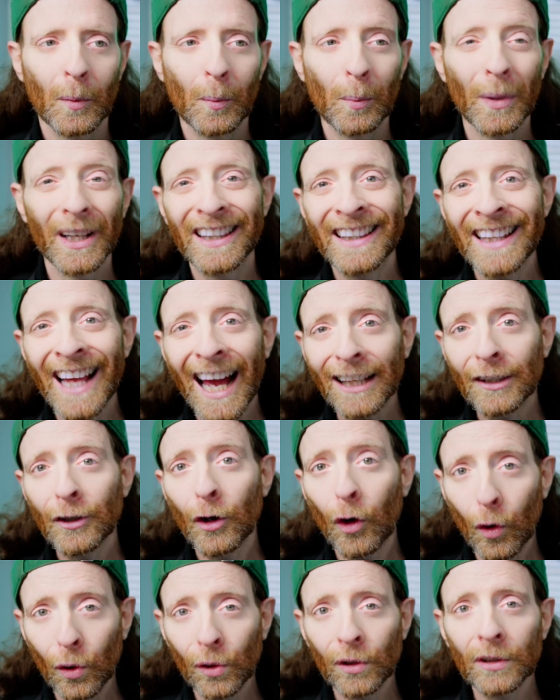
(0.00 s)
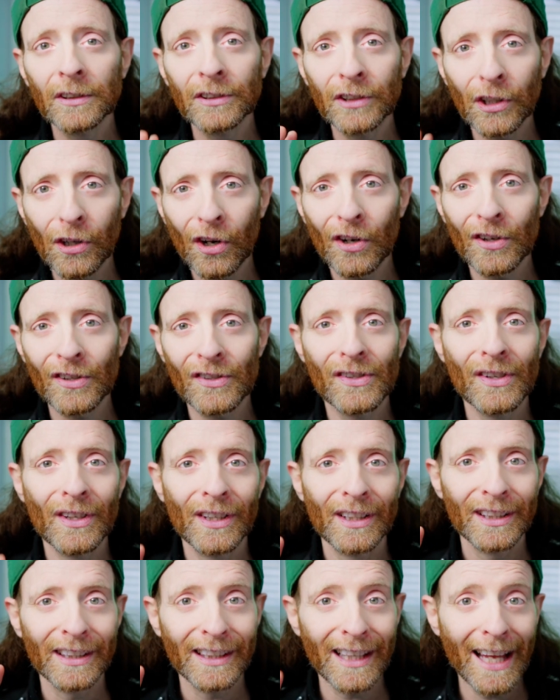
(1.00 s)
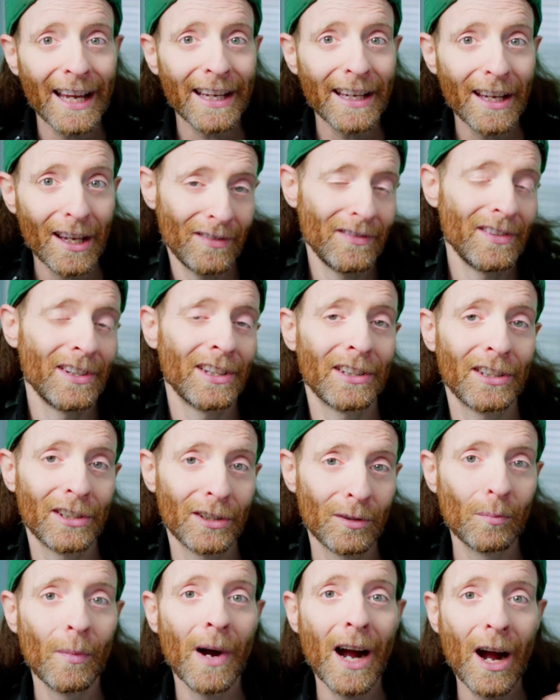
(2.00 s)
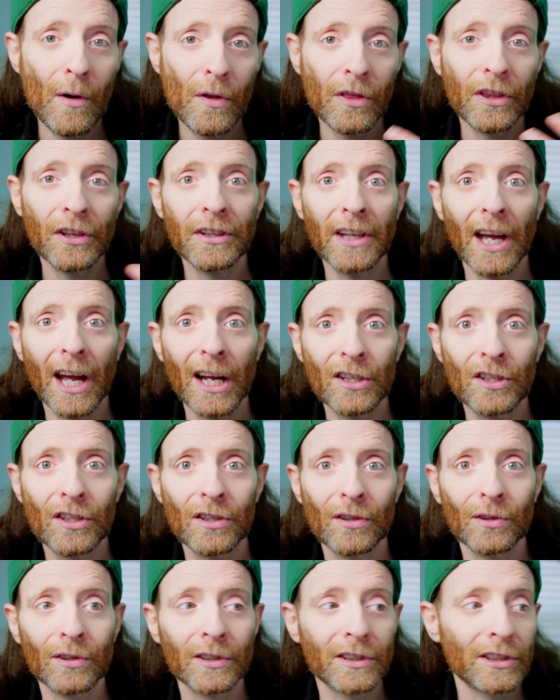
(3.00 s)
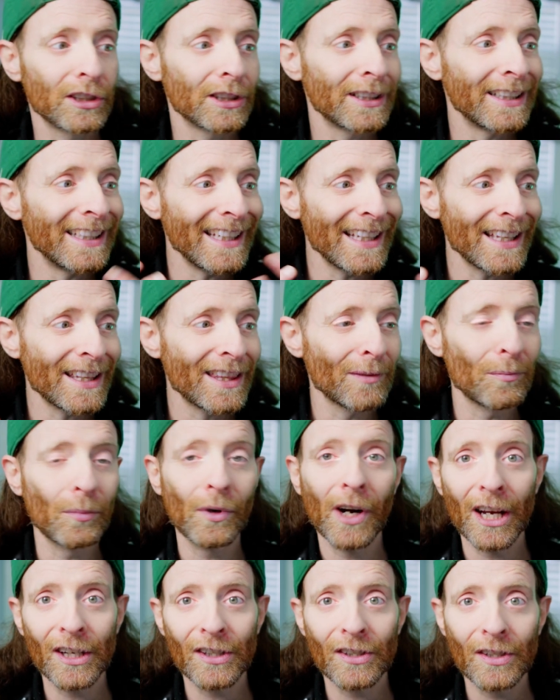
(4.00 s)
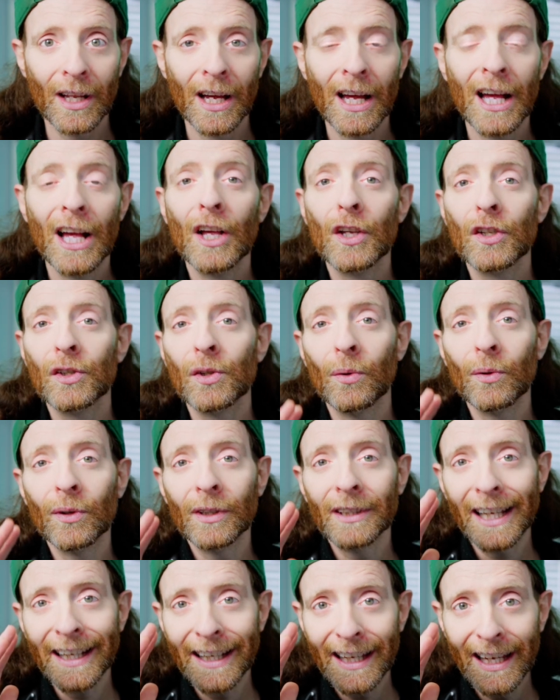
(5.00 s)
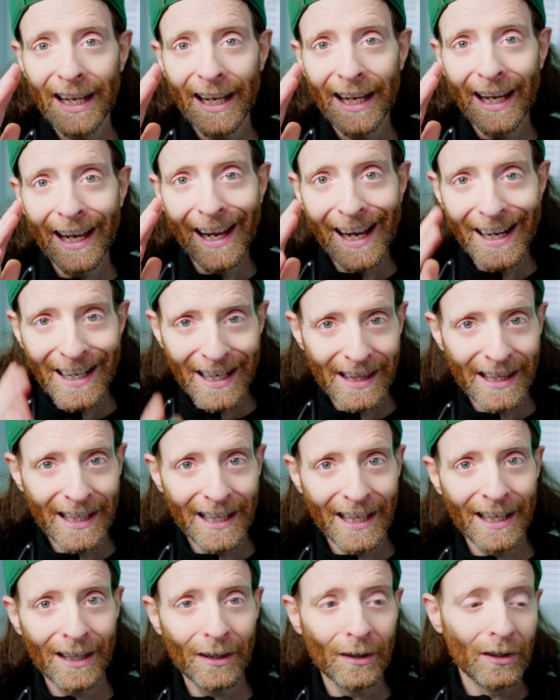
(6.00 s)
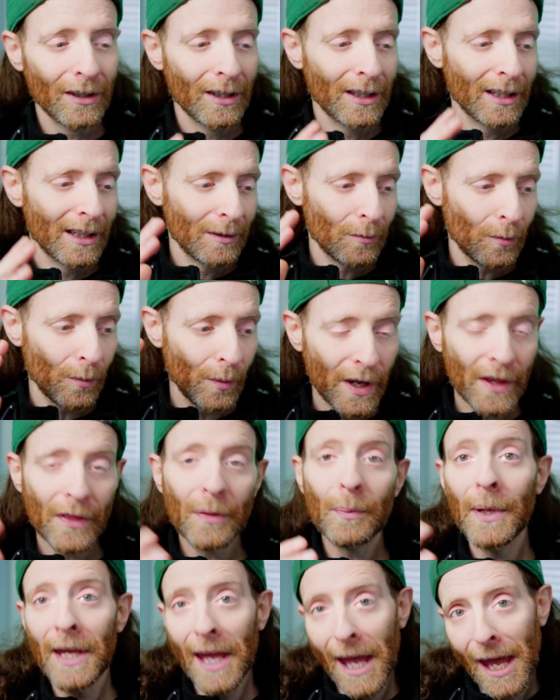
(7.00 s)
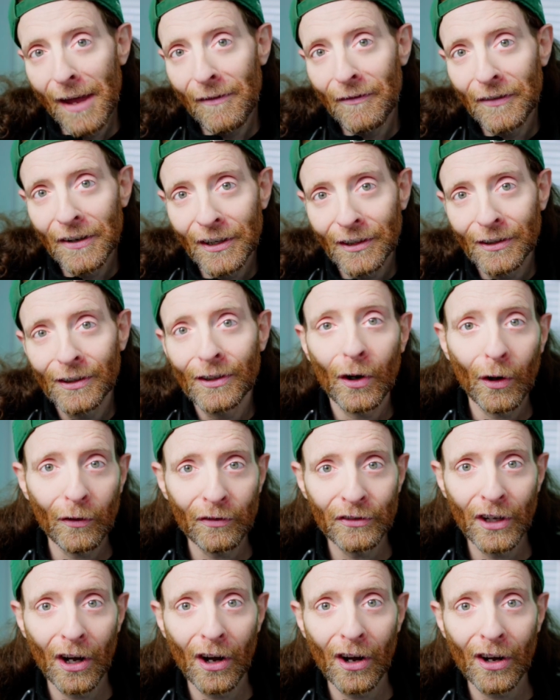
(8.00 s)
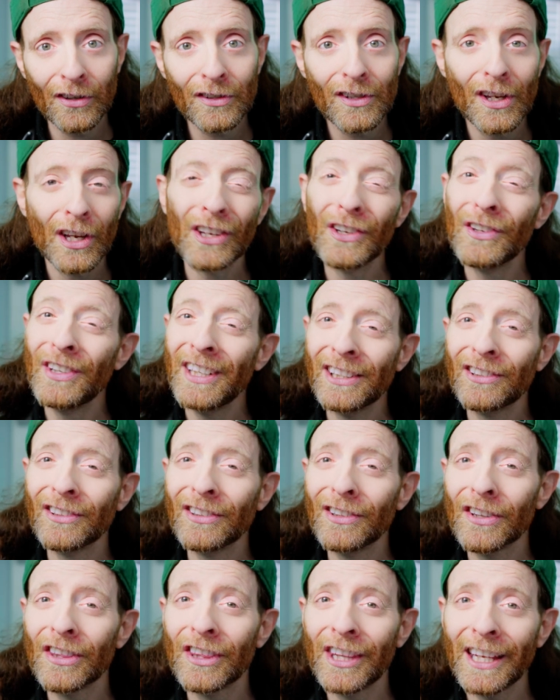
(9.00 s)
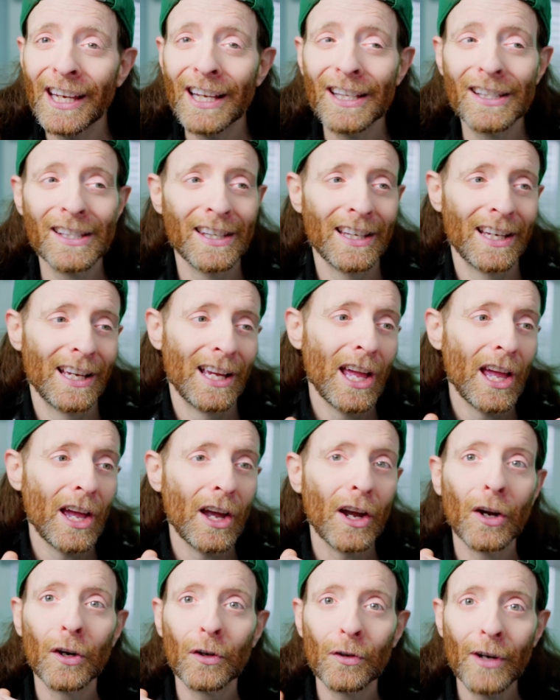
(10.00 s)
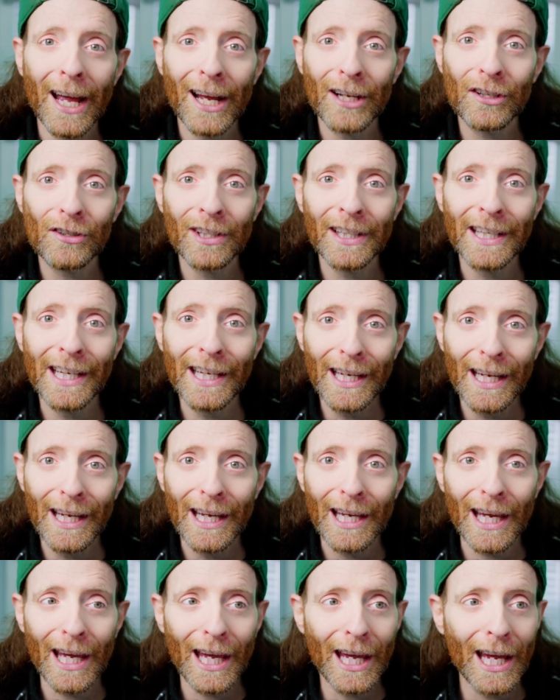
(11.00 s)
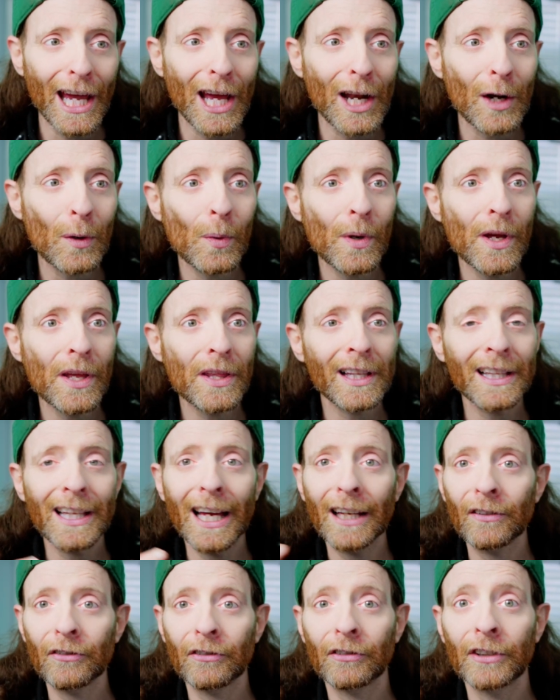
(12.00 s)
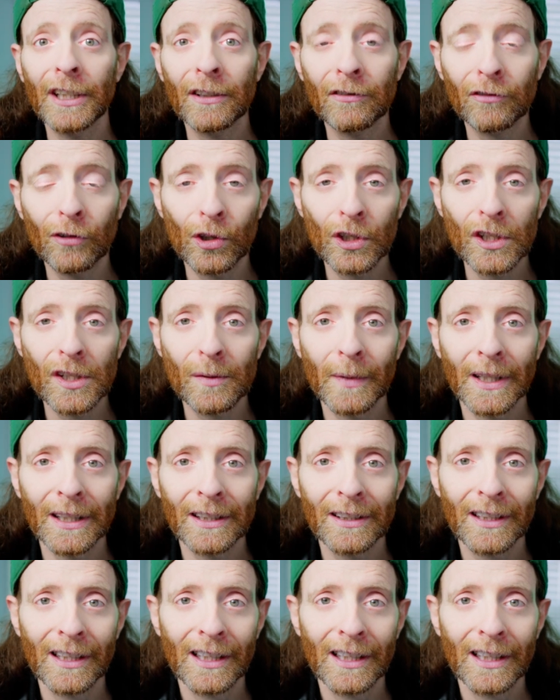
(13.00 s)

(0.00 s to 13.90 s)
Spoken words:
But not all dogs like having their mouth touched or their teeth brushed. So like anything with behavior of dogs, you need to do things gradually and with a lot of reinforcement.